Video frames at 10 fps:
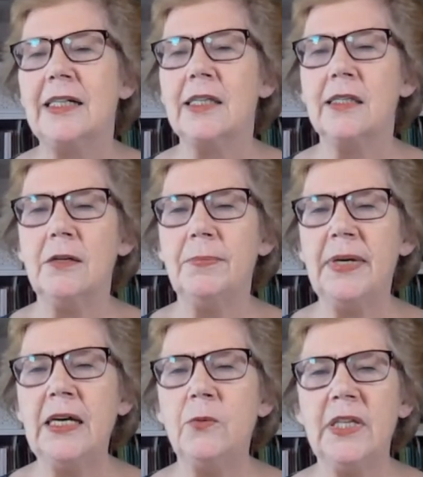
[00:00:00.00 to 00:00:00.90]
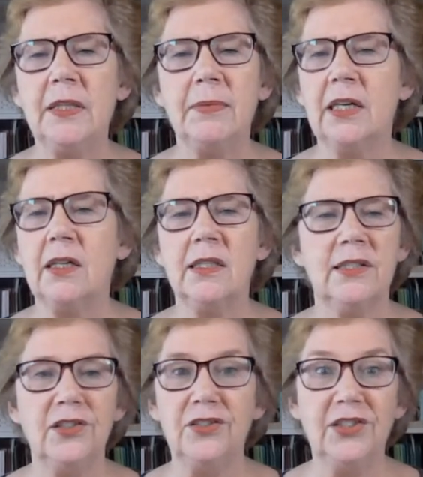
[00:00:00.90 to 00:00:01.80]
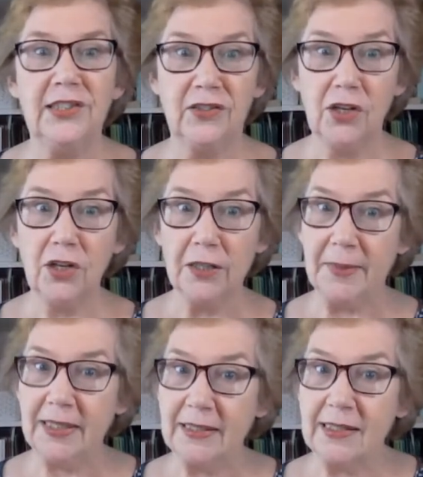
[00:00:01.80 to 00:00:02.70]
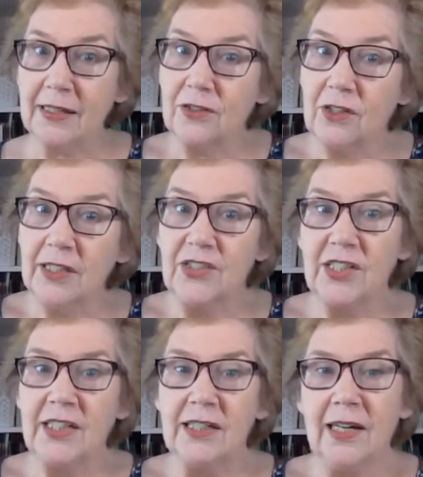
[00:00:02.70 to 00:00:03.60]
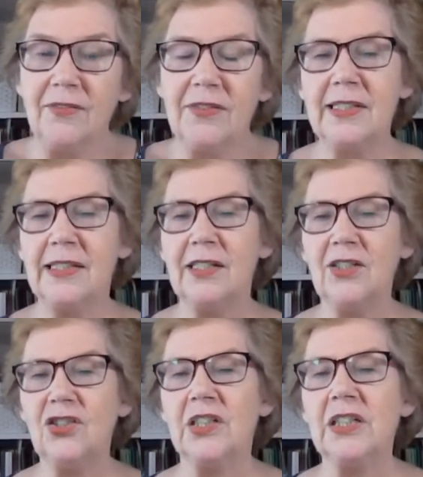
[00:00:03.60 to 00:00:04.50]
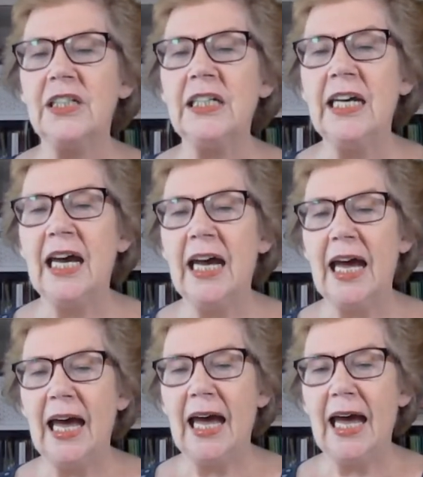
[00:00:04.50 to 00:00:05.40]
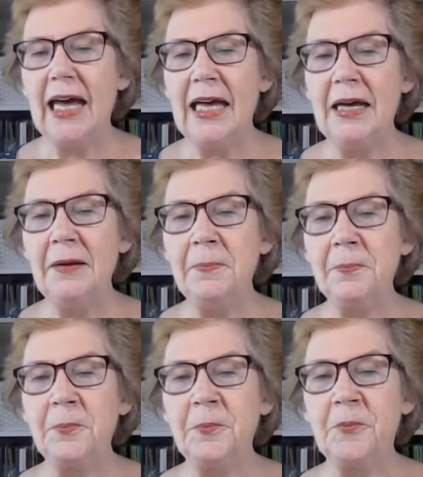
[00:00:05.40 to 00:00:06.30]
so bear with me because you just know me and technology have this issue. Um,